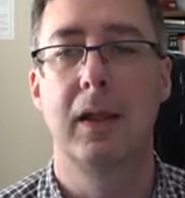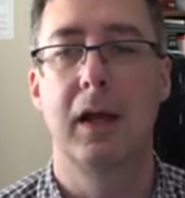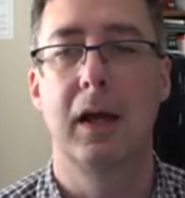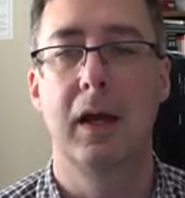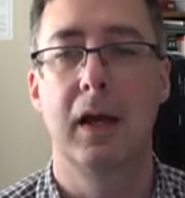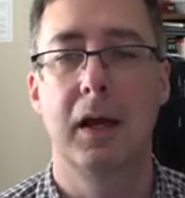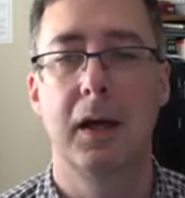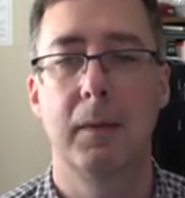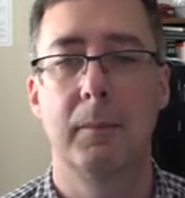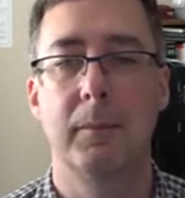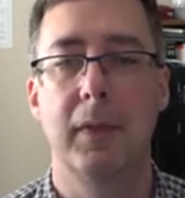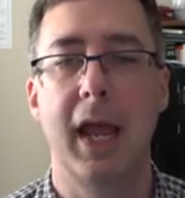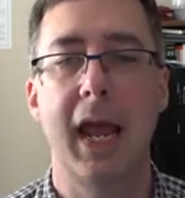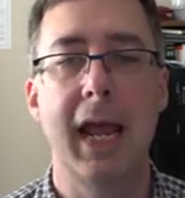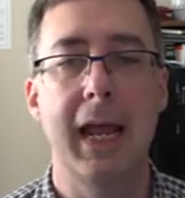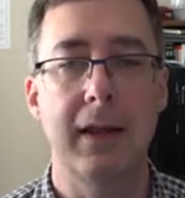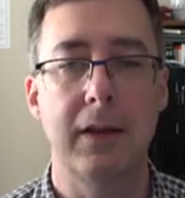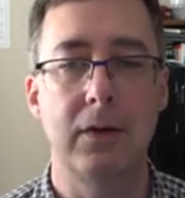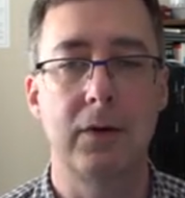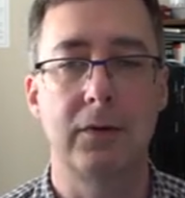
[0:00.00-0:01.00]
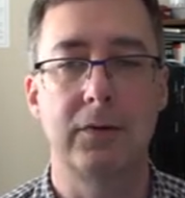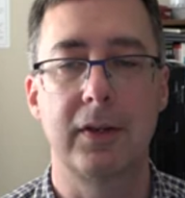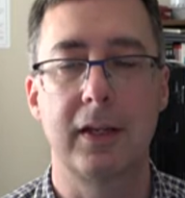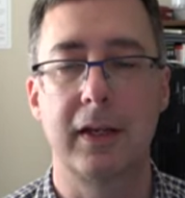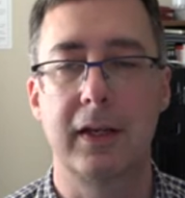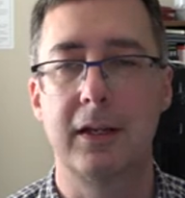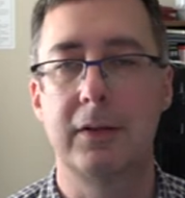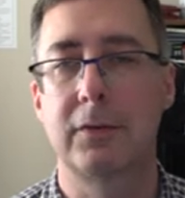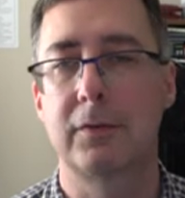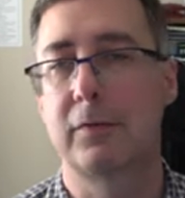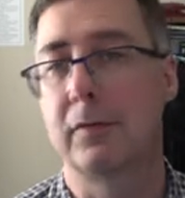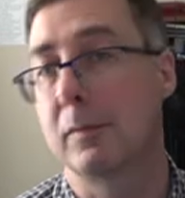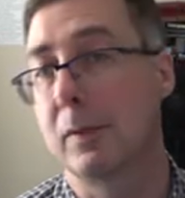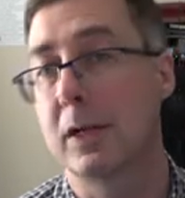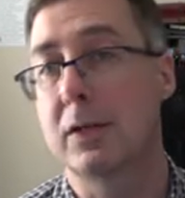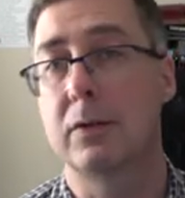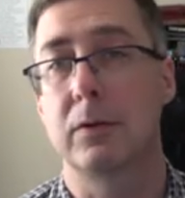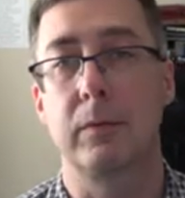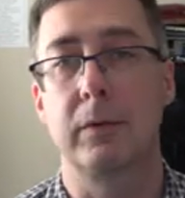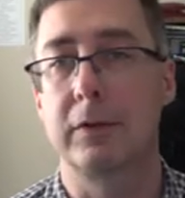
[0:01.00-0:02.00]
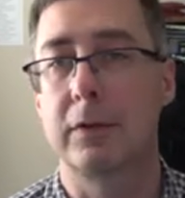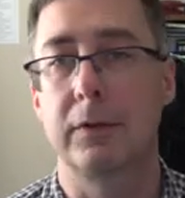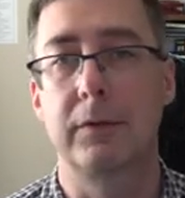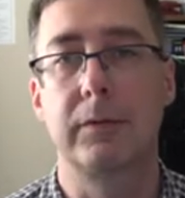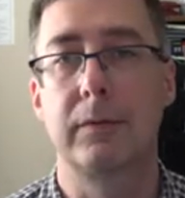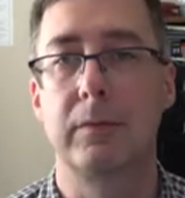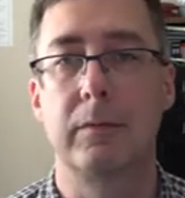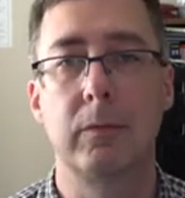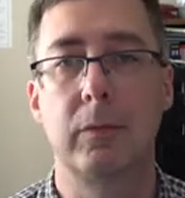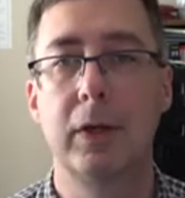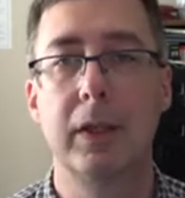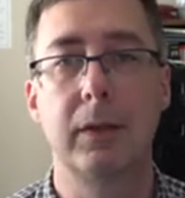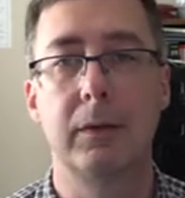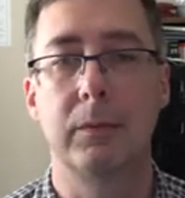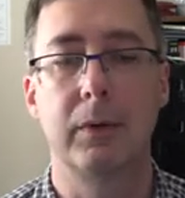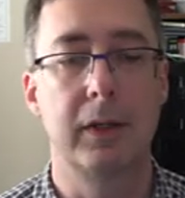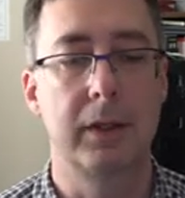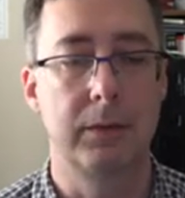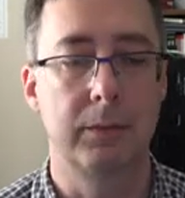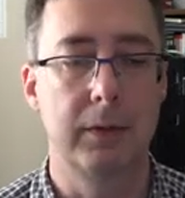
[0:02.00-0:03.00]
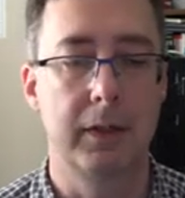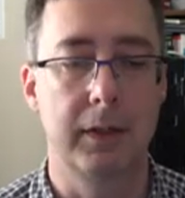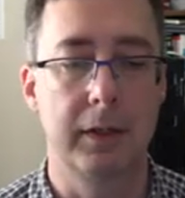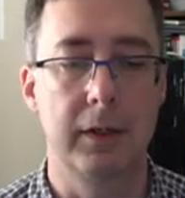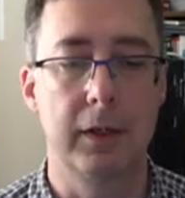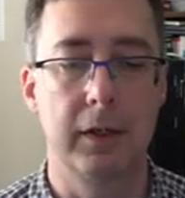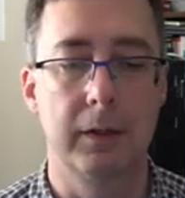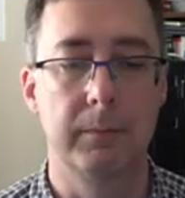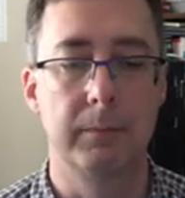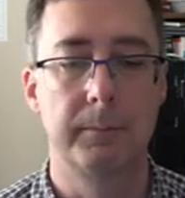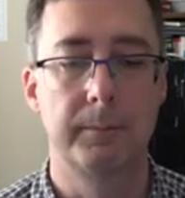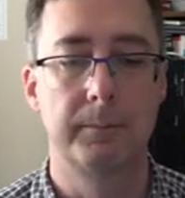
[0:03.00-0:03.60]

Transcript: um, accuracy in heats of formation, which is really, really, really good.